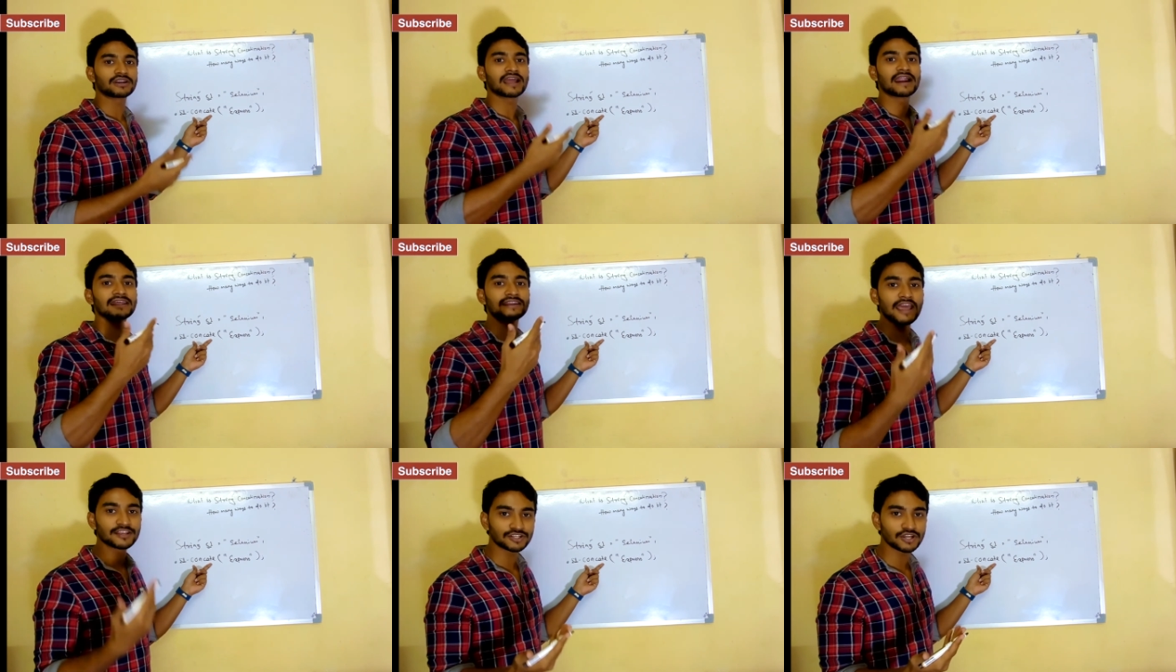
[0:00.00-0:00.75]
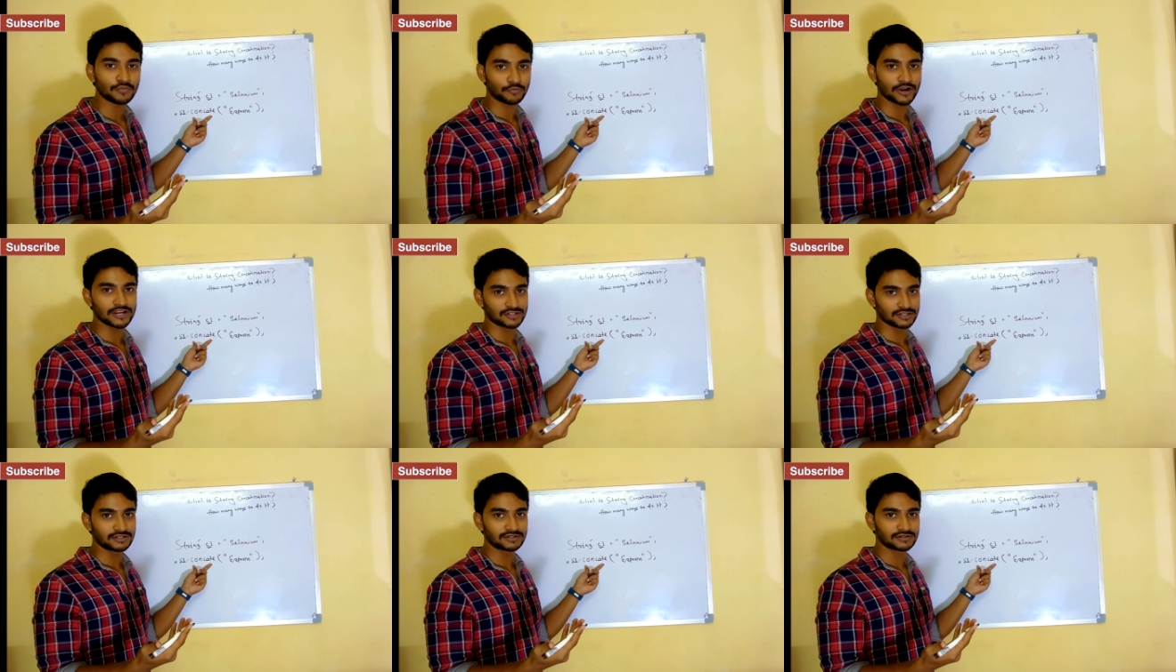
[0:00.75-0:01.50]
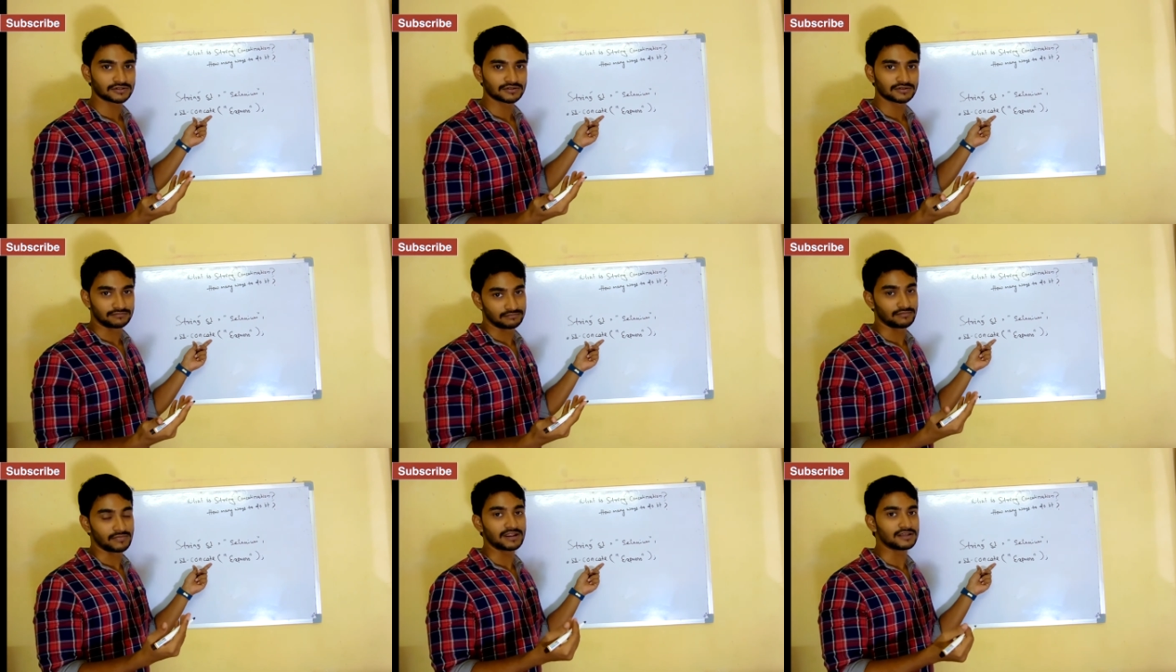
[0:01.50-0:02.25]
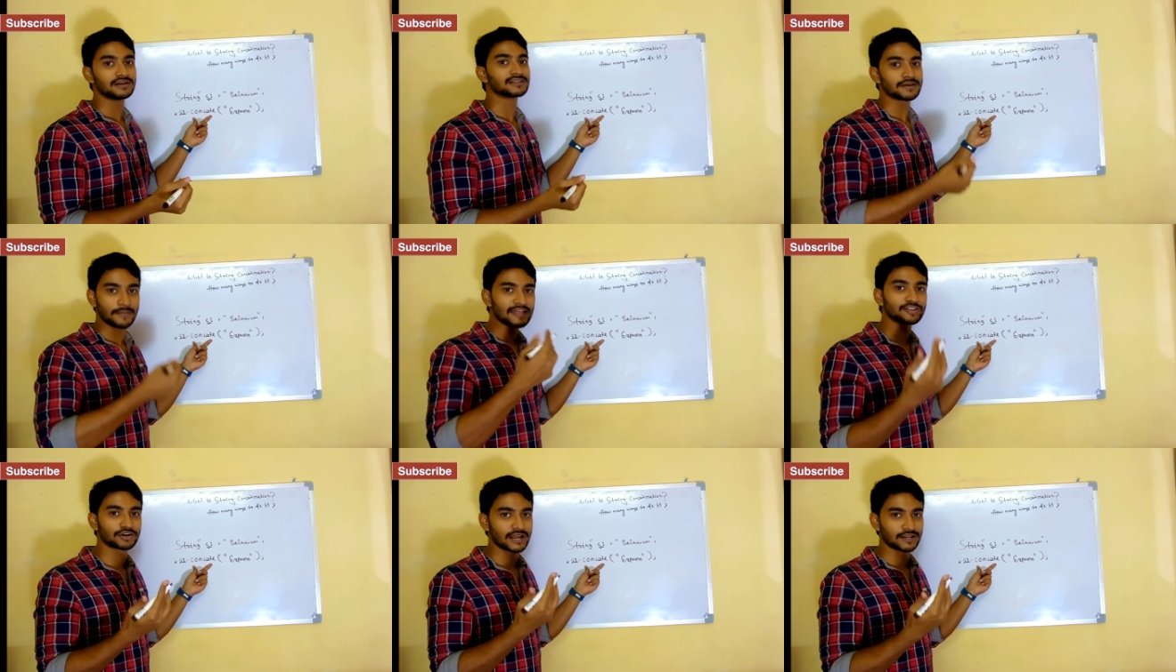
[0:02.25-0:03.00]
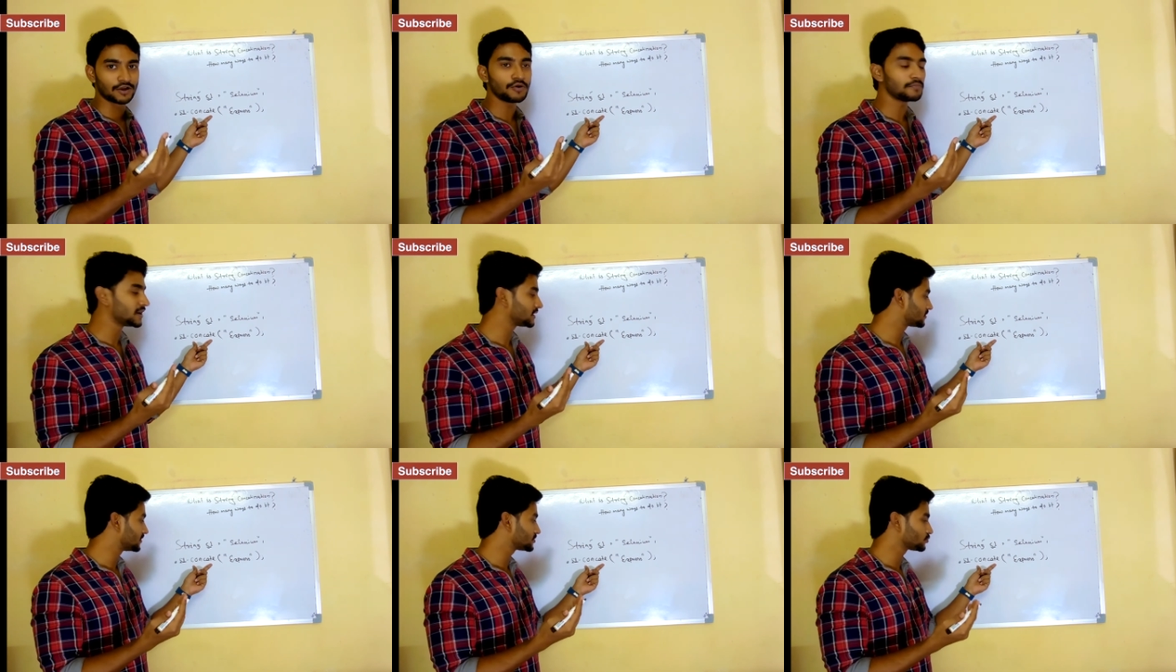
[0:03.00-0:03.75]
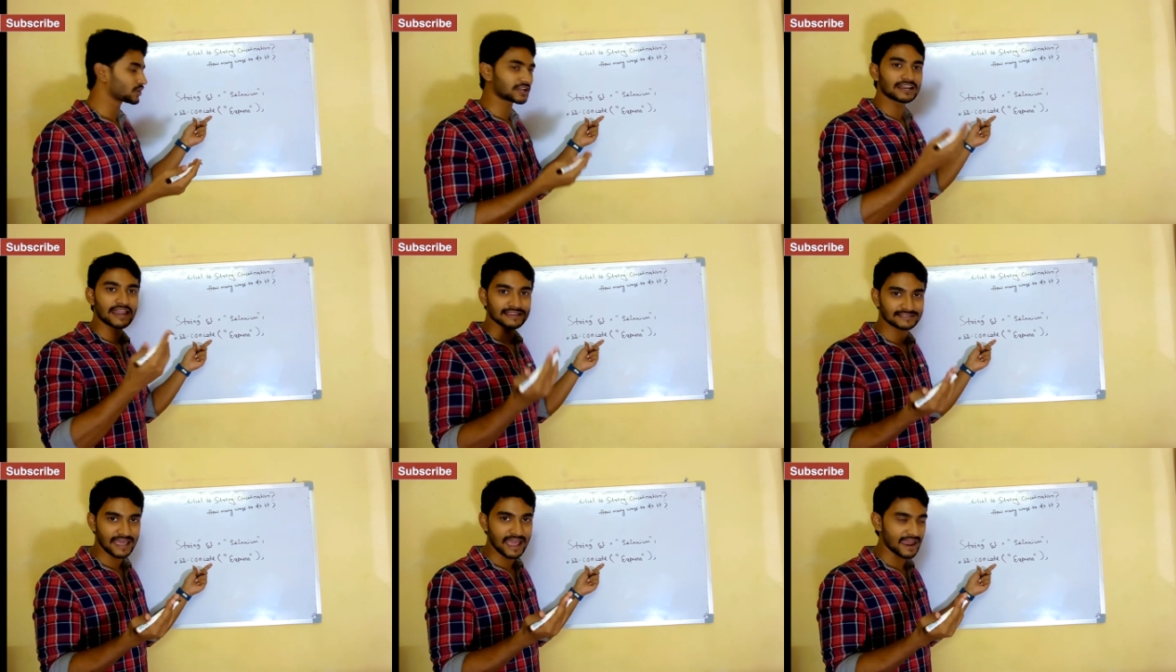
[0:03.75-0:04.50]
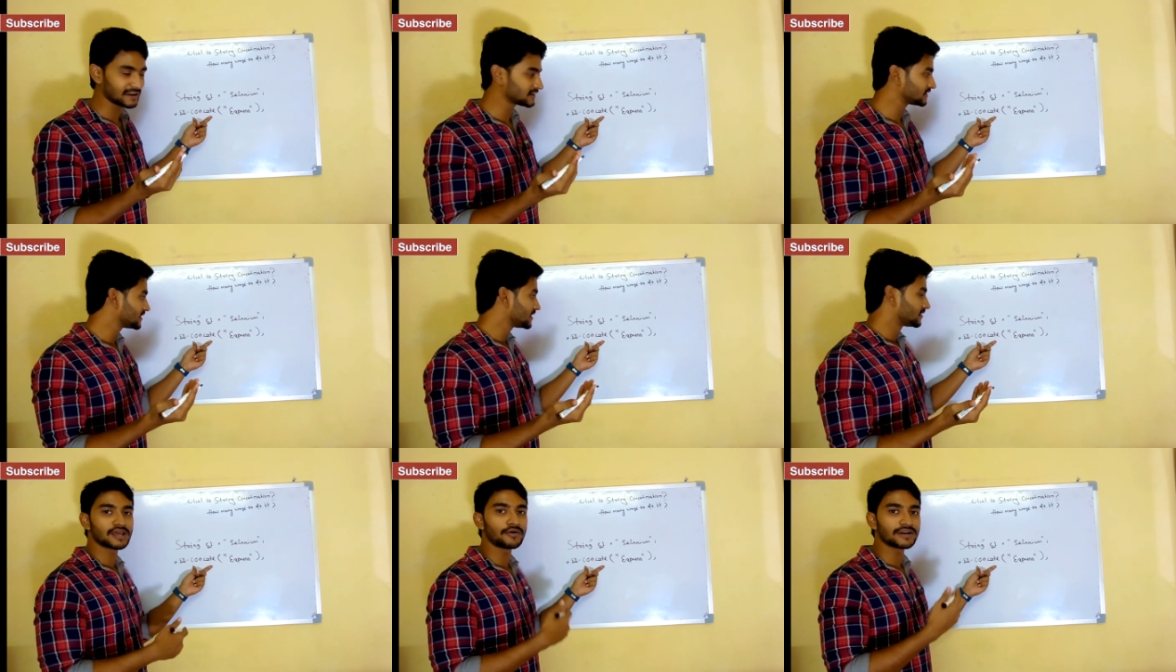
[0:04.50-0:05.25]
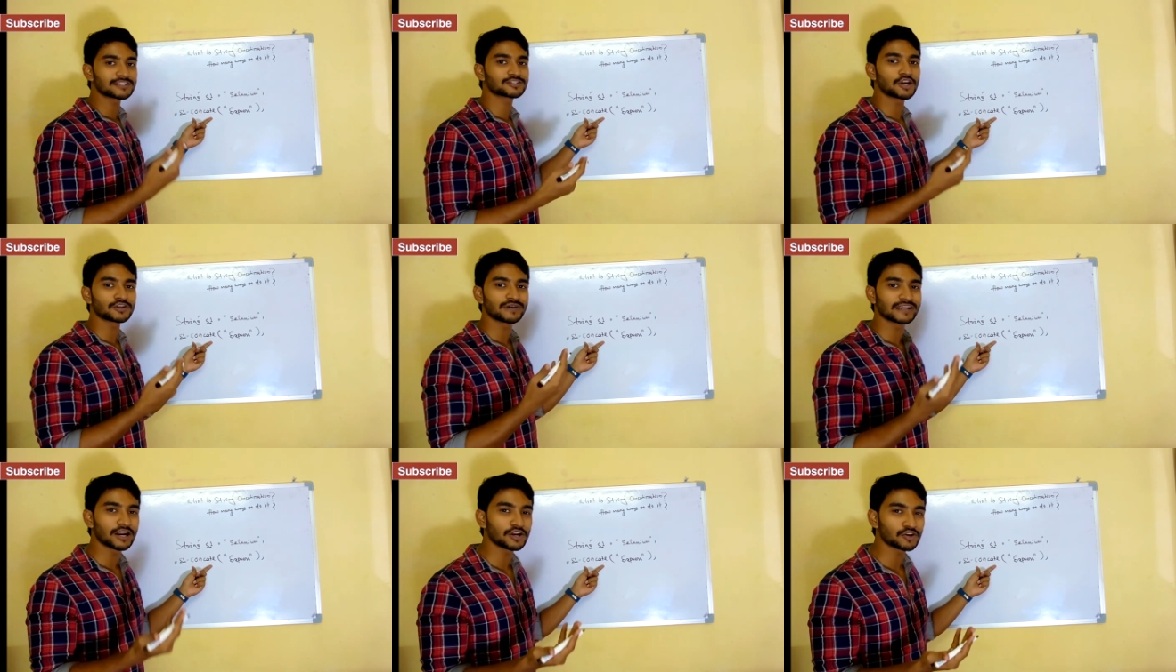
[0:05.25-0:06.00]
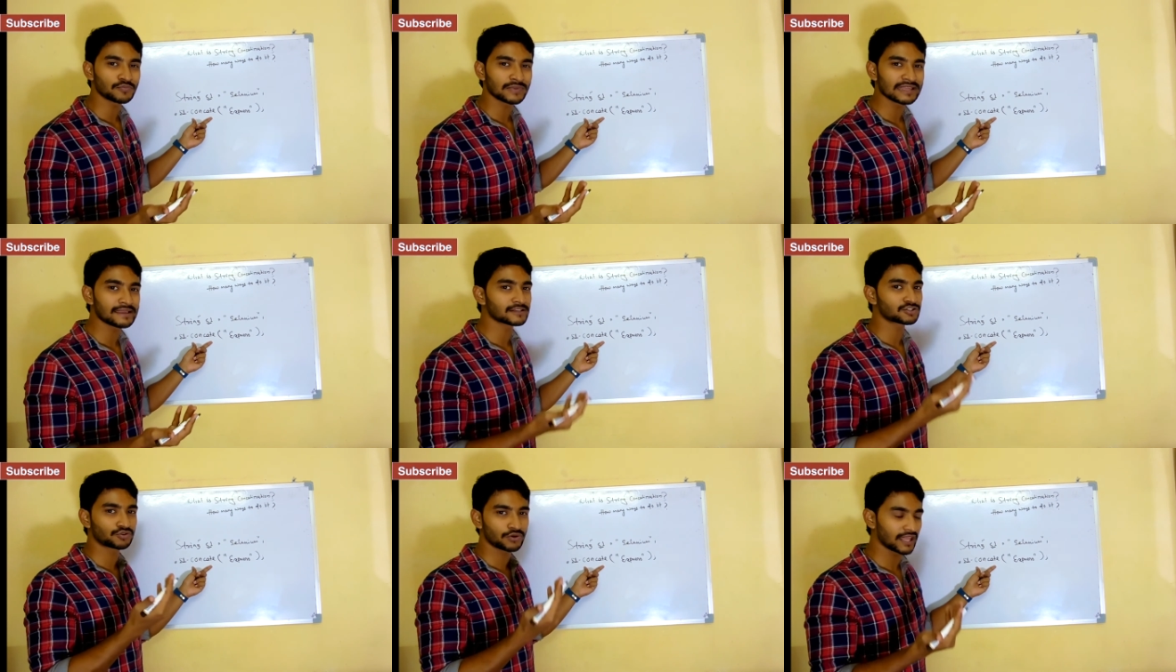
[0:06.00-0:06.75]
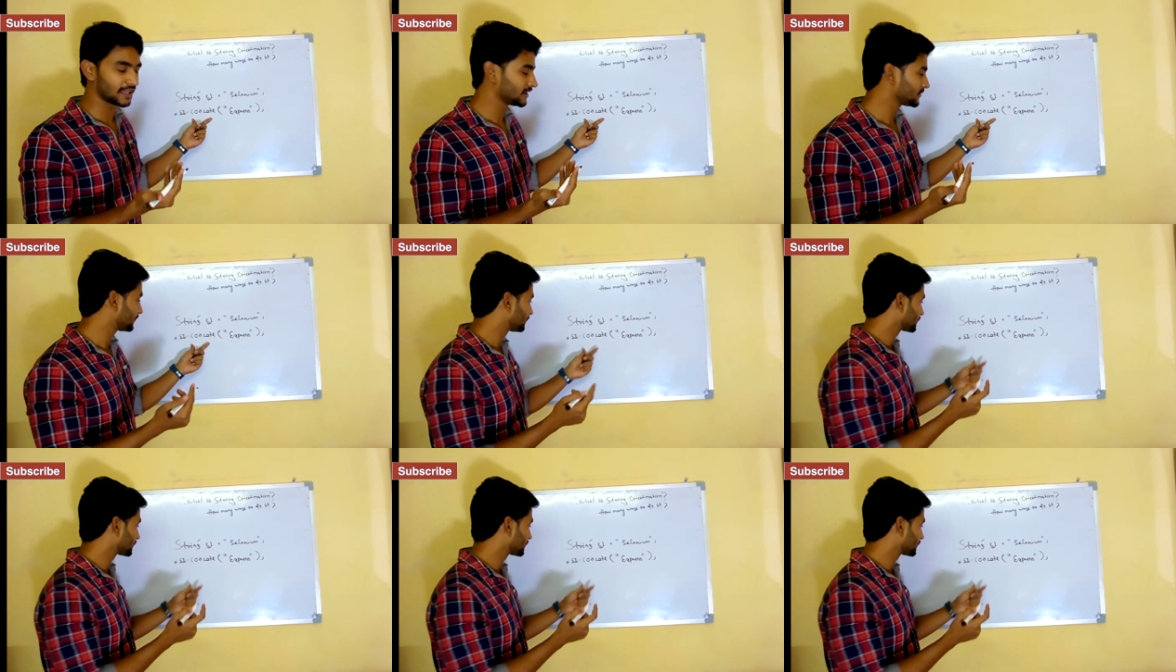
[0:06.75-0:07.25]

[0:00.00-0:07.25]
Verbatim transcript: concatenation operator it's a method I know, but it's working like that. So it is going to return to me a string.